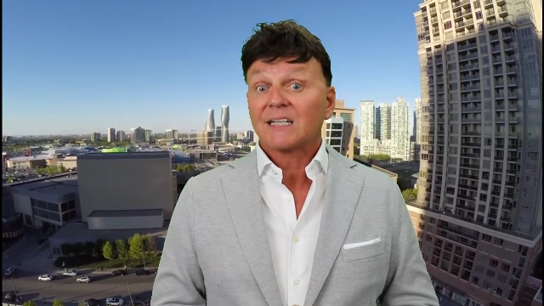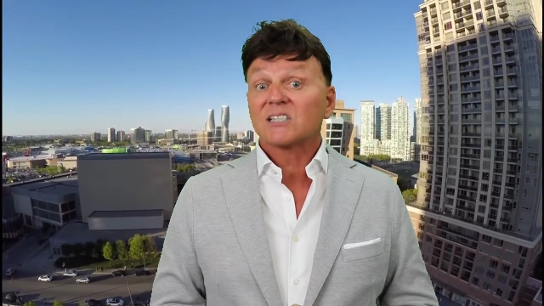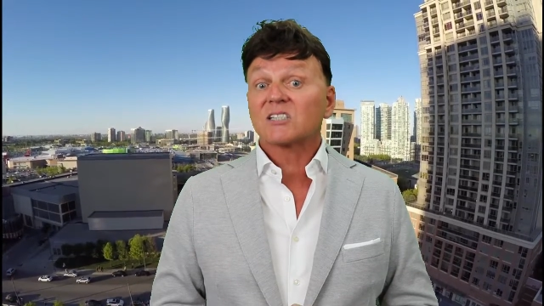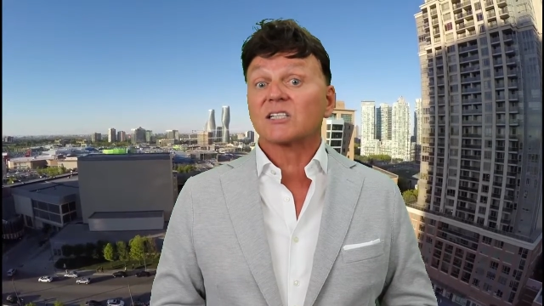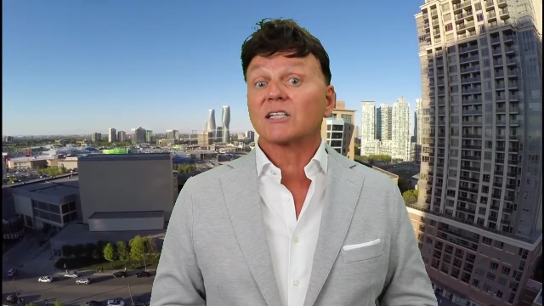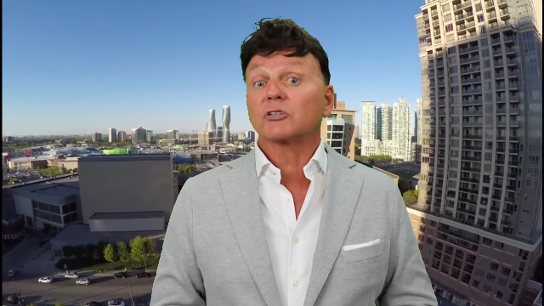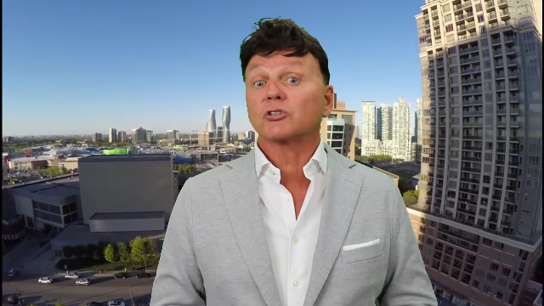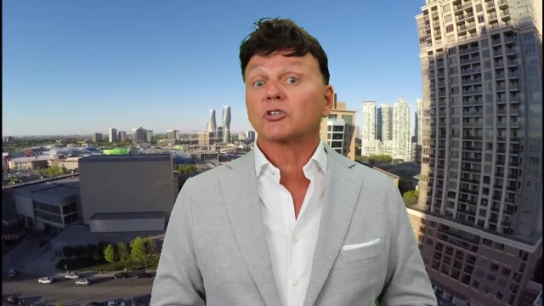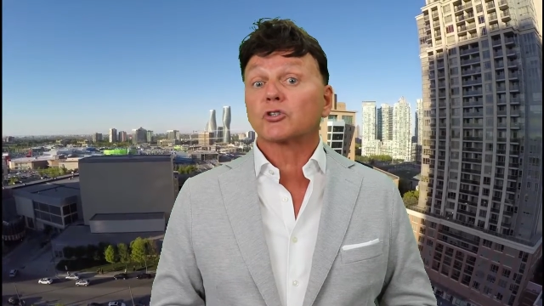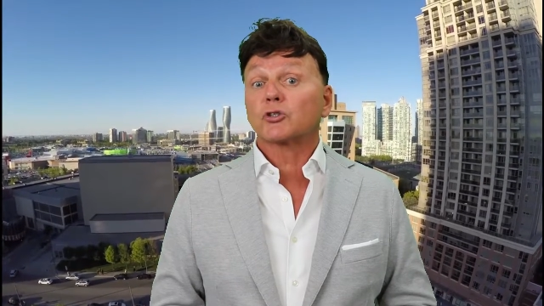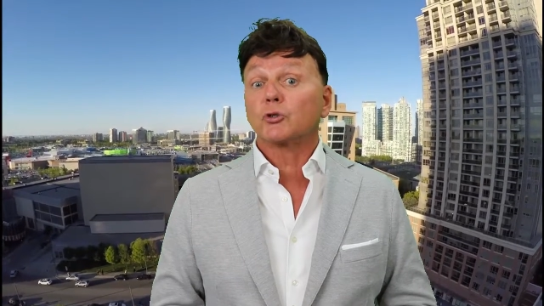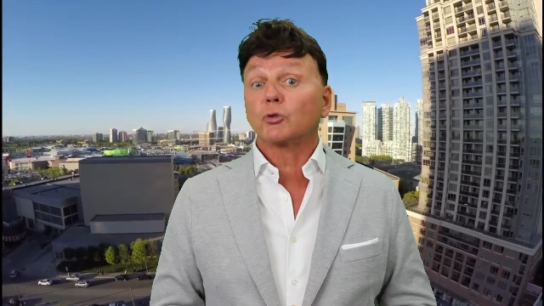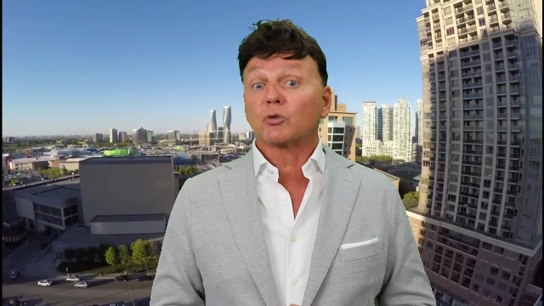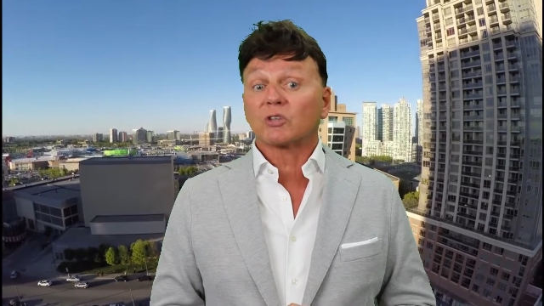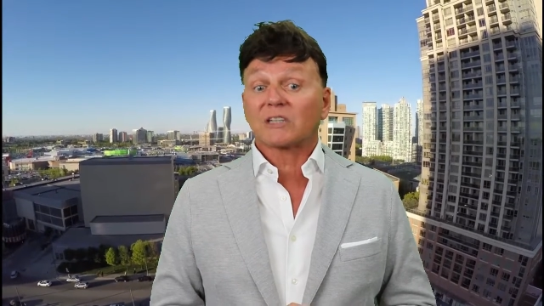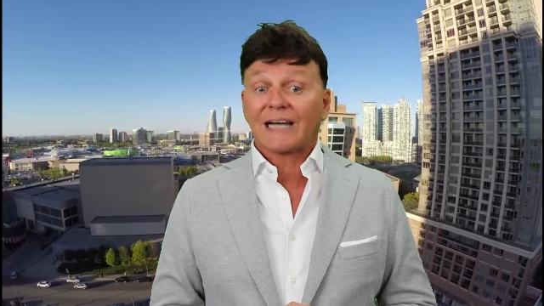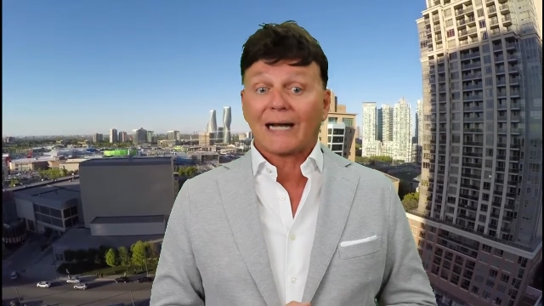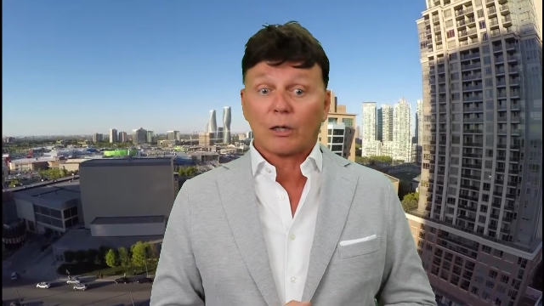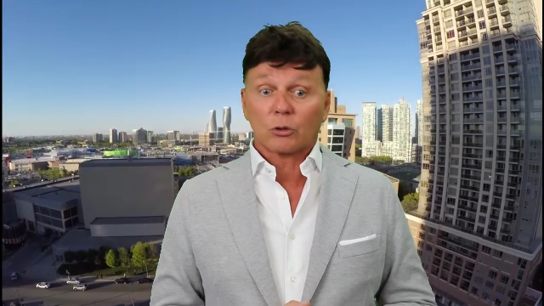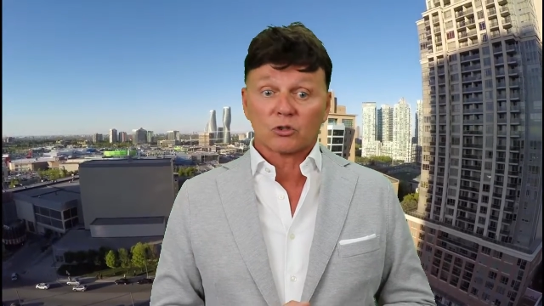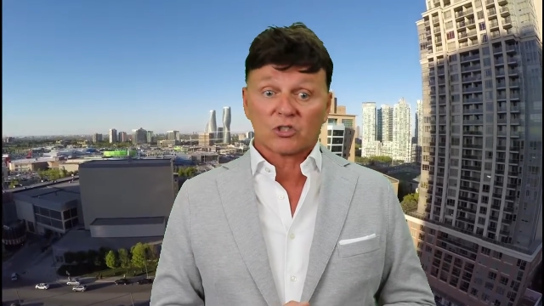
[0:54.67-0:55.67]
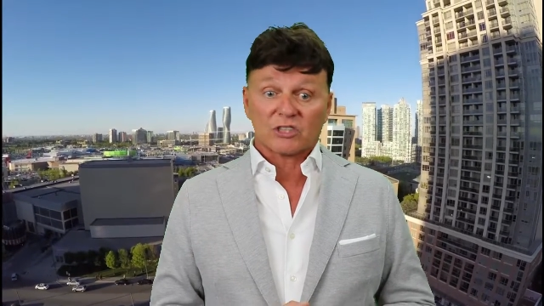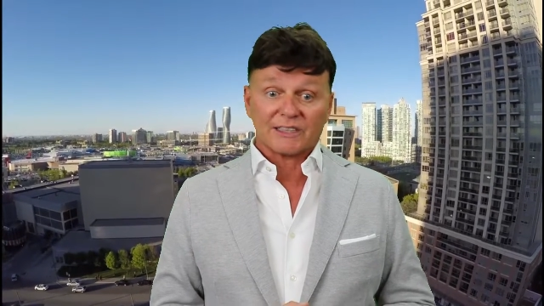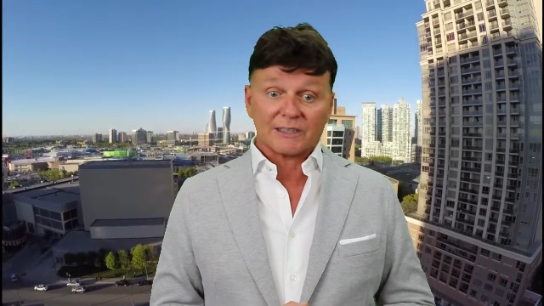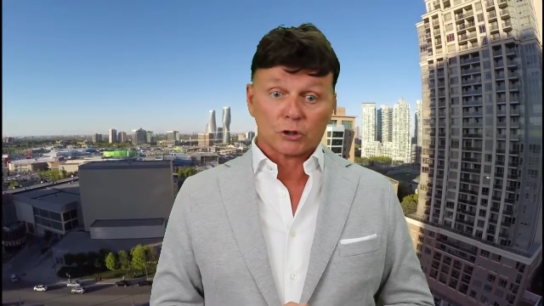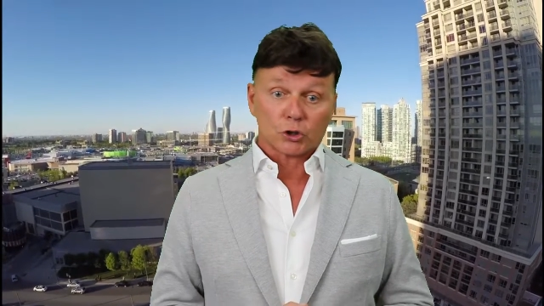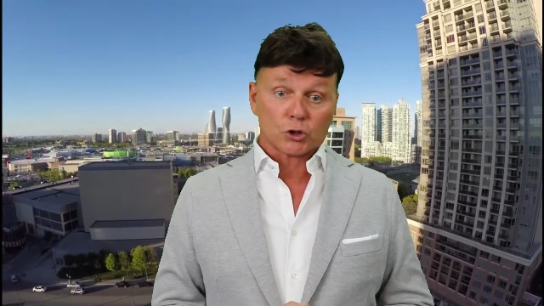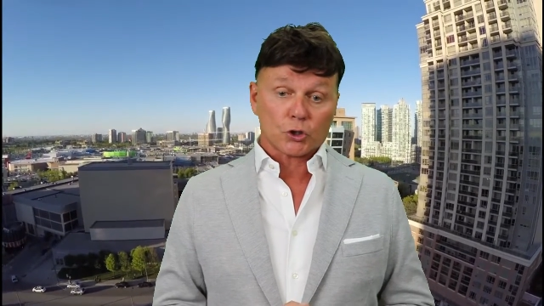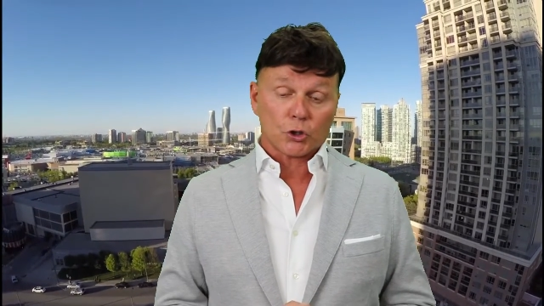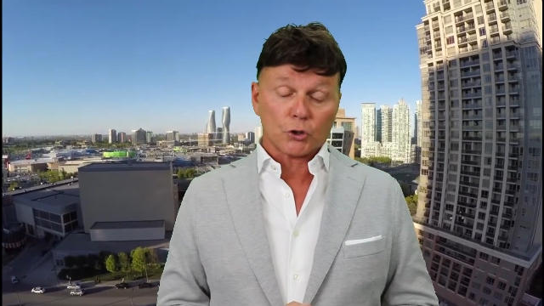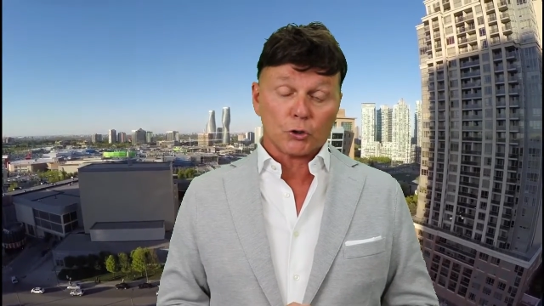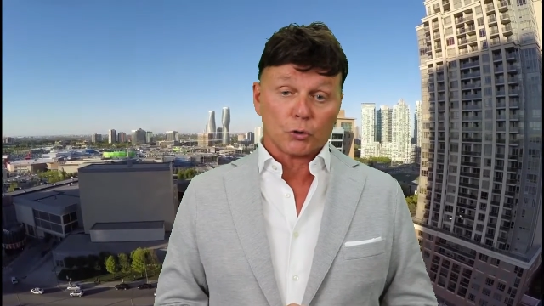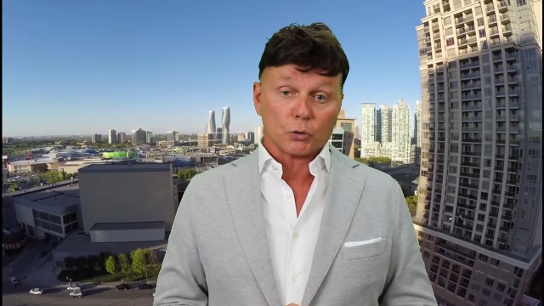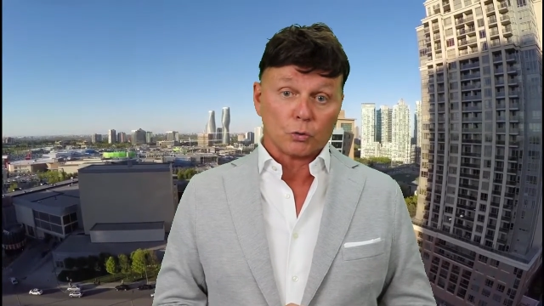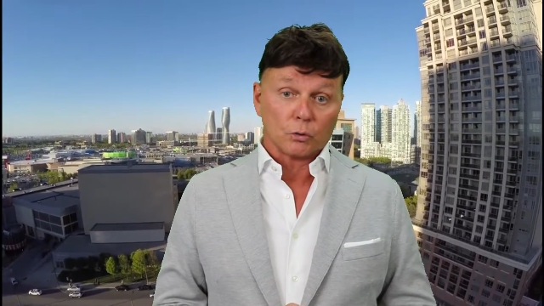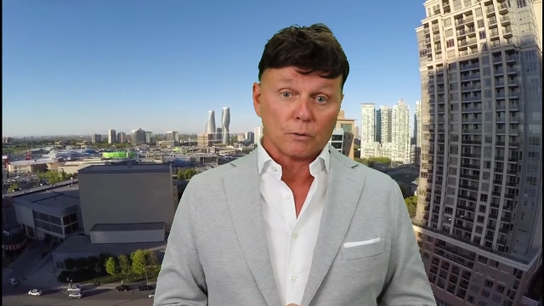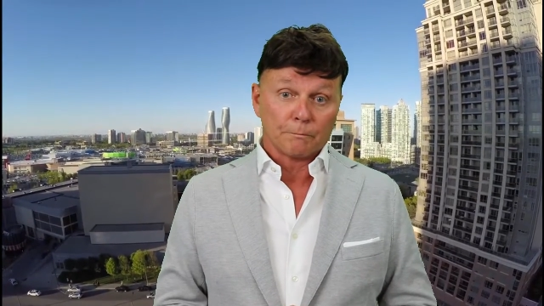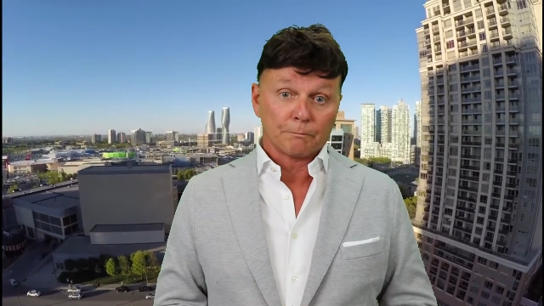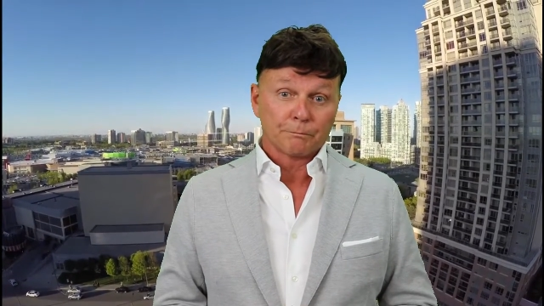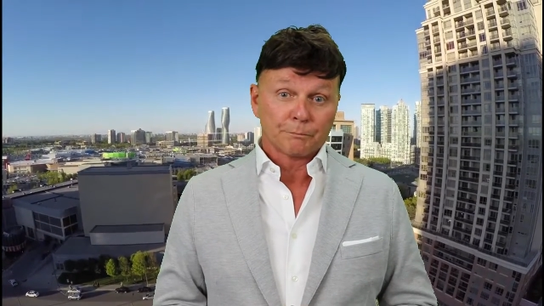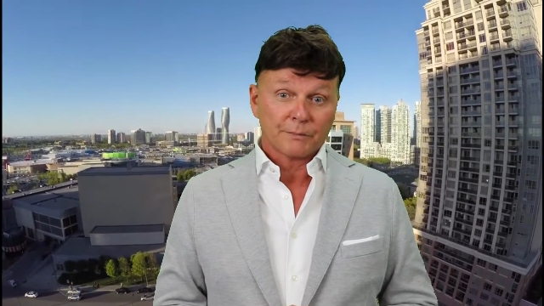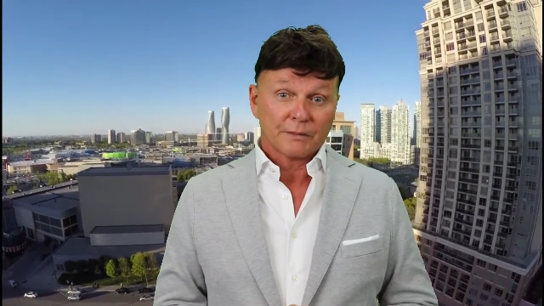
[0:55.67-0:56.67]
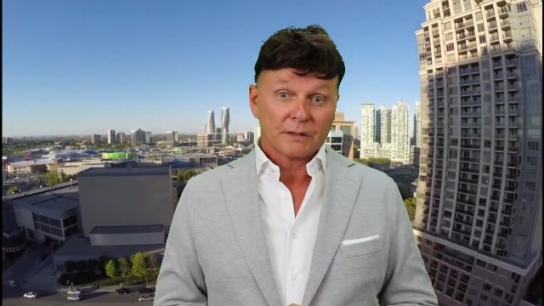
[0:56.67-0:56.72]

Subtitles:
since 2002.